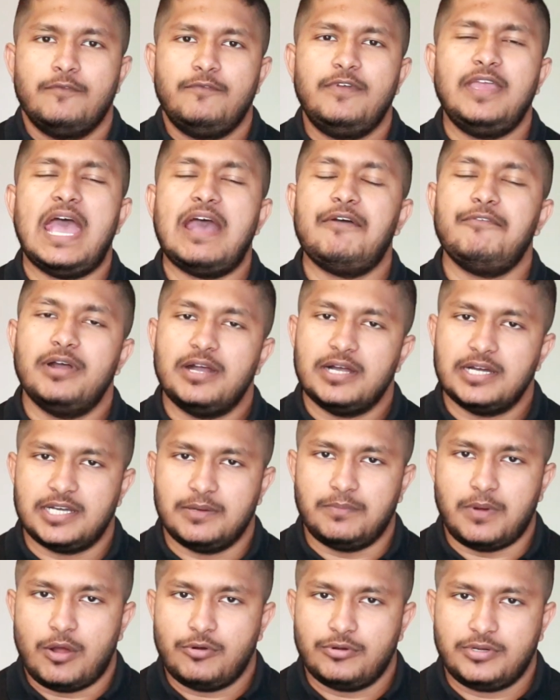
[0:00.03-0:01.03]
We have
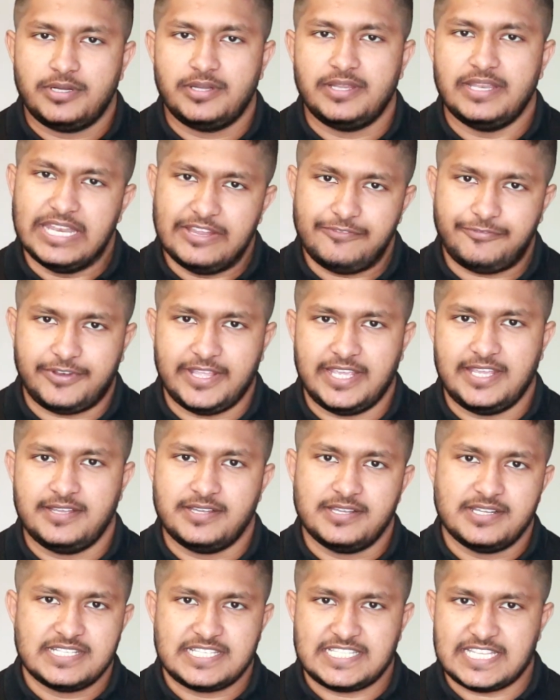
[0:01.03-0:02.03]
heard about Nifty,
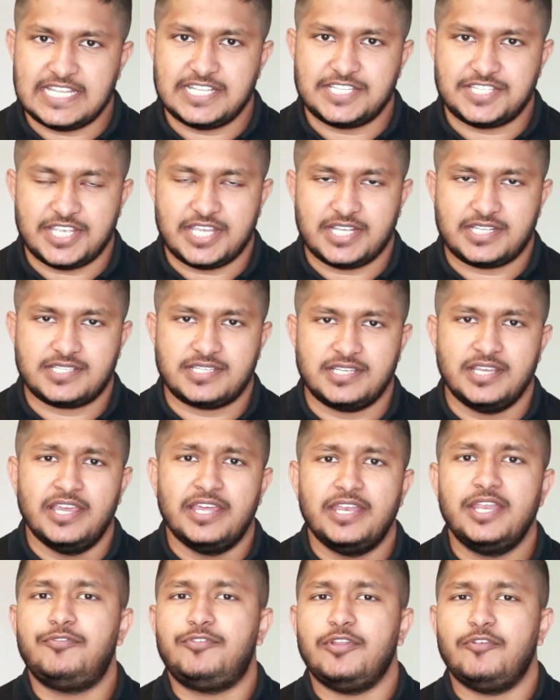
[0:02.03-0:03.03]
Sensex,
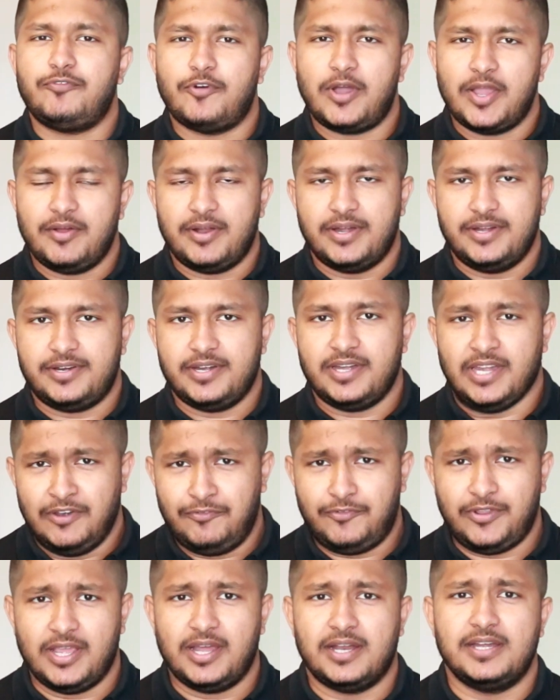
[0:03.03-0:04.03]
Nifty 500,
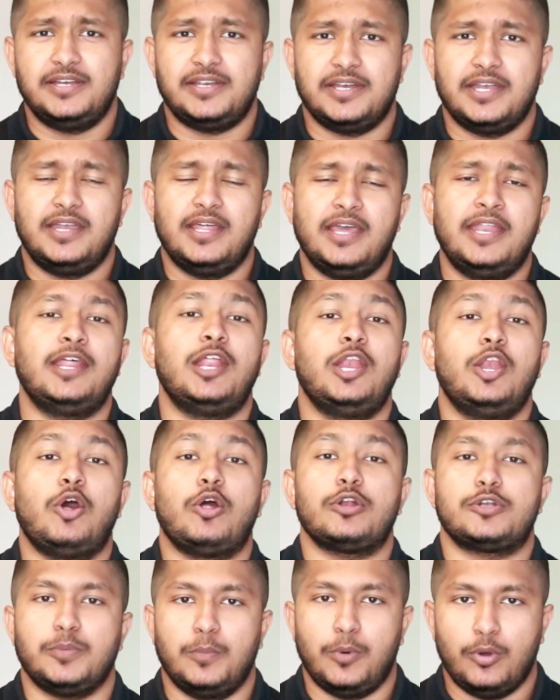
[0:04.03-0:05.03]
Nifty 100 and a
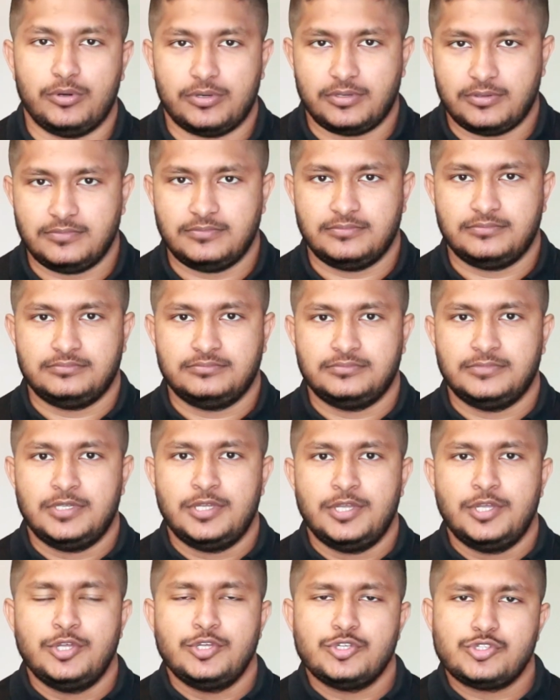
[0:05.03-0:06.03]
lot more.
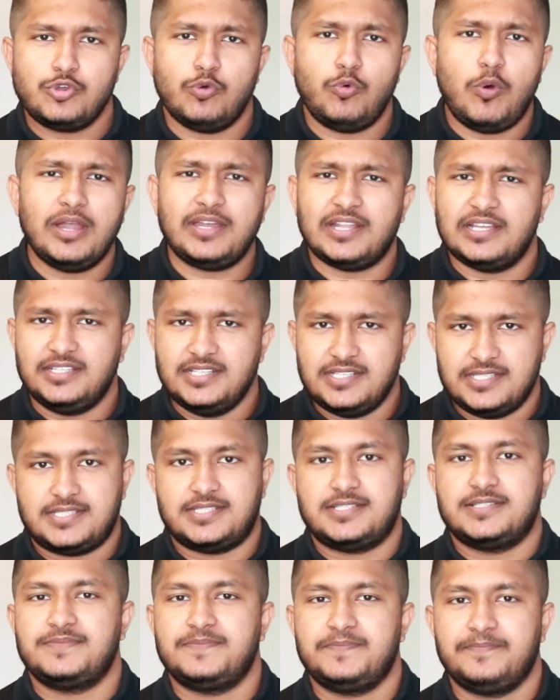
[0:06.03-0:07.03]
So what are
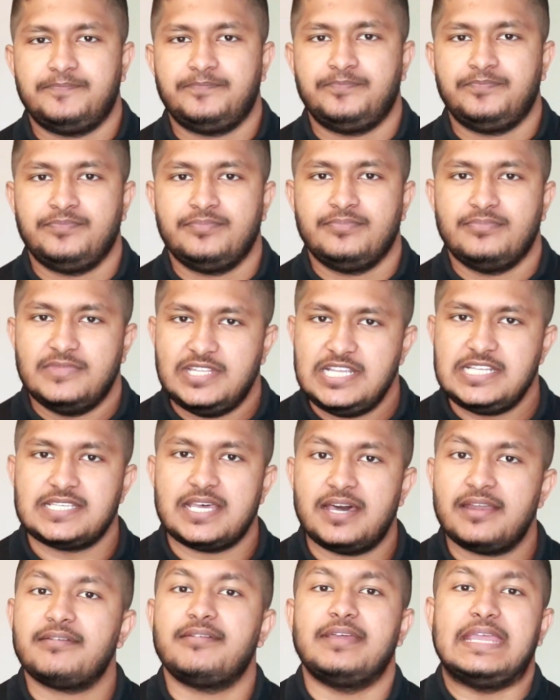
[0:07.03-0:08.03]
these? These
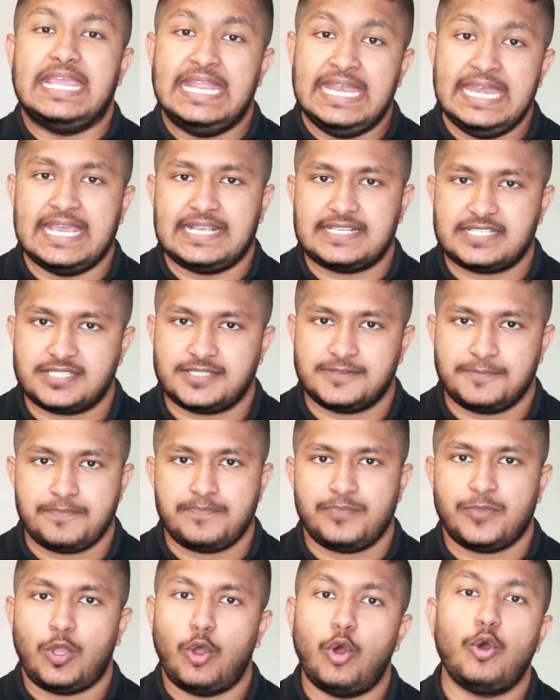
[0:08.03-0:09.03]
are index
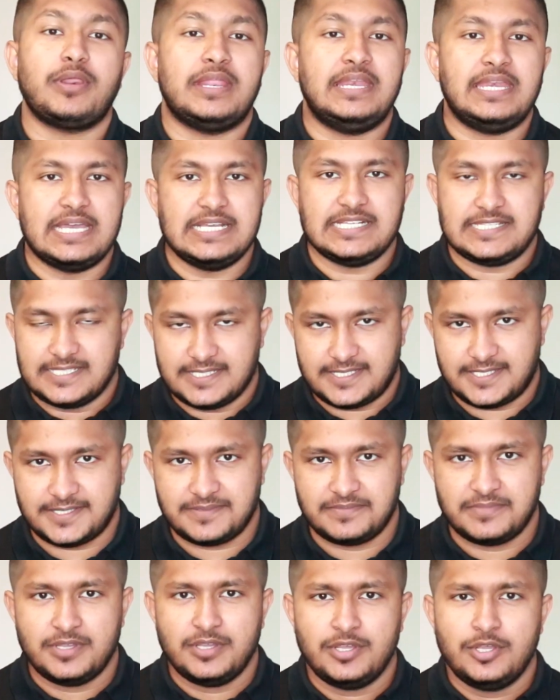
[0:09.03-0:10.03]
or indices.
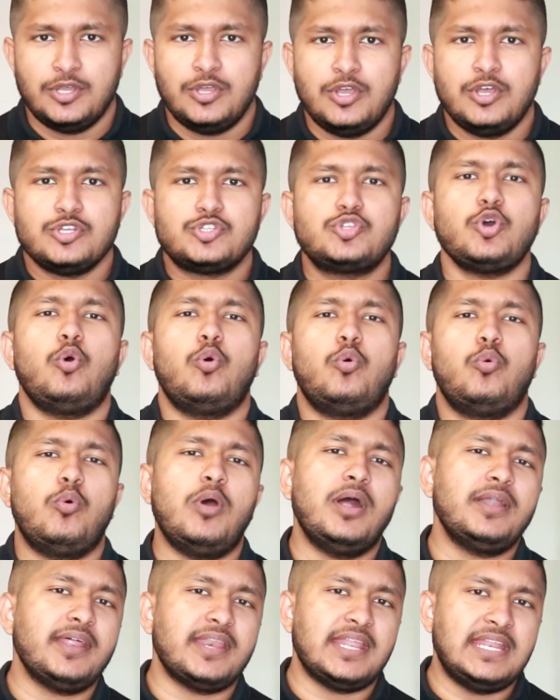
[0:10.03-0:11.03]
So
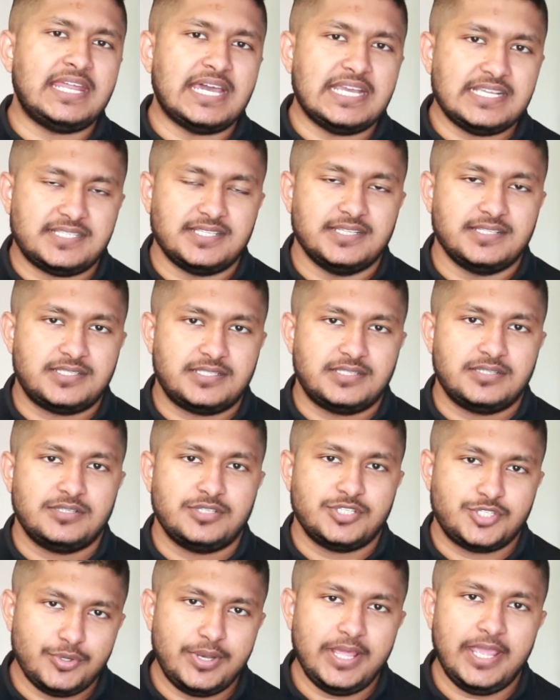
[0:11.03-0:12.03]
what are indices?
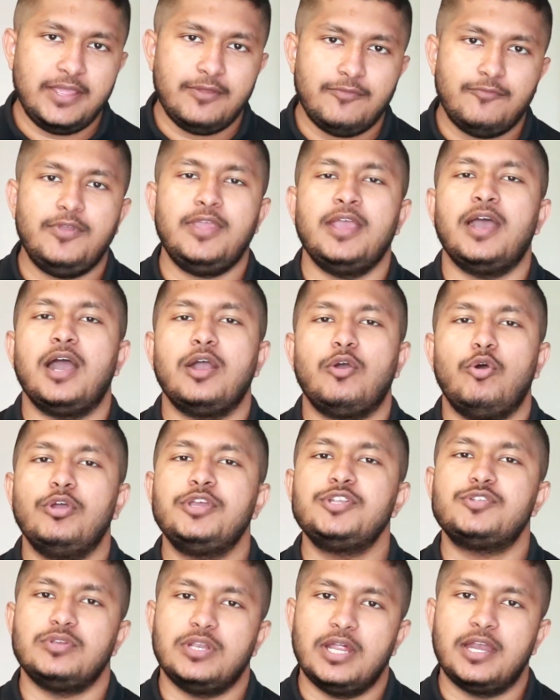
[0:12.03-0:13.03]
Today we are
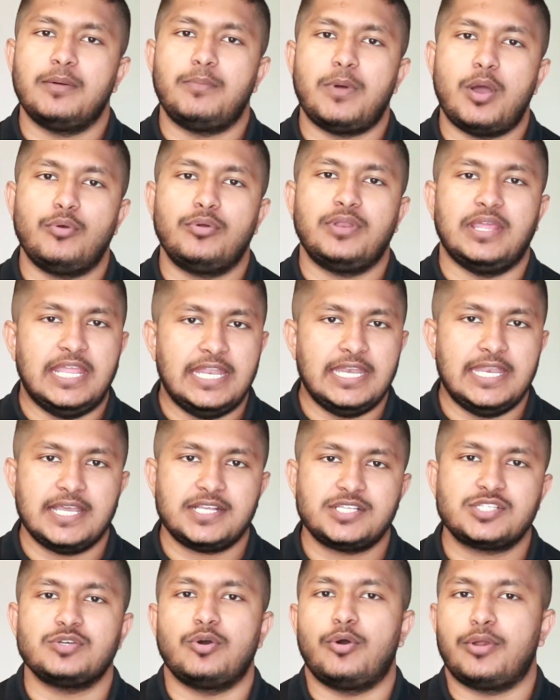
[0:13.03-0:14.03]
going to learn about
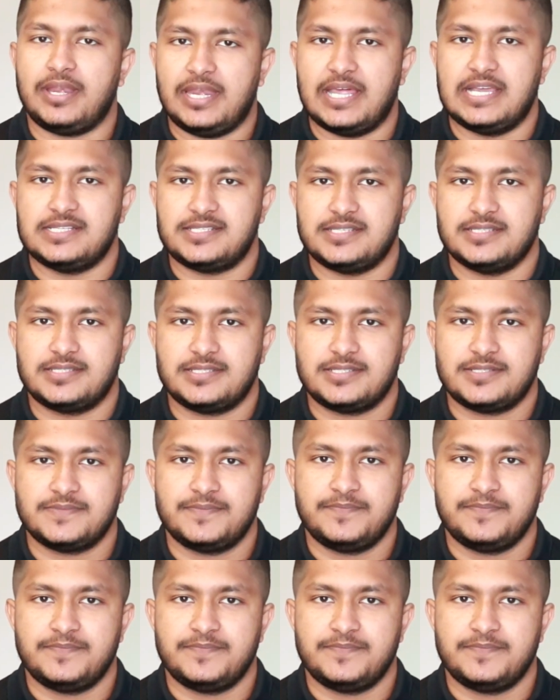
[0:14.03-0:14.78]
index or indices.